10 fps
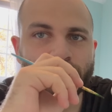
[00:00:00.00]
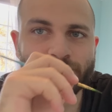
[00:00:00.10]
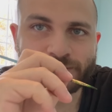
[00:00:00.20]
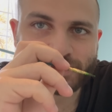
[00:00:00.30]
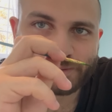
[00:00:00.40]

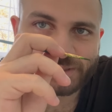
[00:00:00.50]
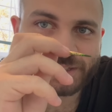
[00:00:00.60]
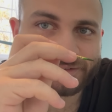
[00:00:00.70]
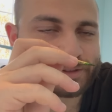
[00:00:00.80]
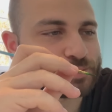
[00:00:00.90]
This is the most
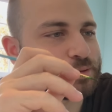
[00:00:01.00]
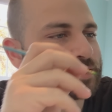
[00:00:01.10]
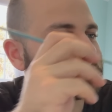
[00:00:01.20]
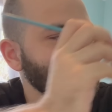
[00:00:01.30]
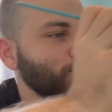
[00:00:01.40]
difficult
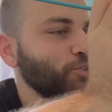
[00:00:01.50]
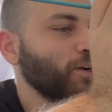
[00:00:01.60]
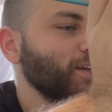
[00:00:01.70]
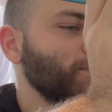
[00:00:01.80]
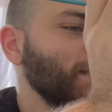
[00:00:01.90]
part because I'm
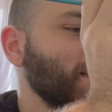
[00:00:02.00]
trying to be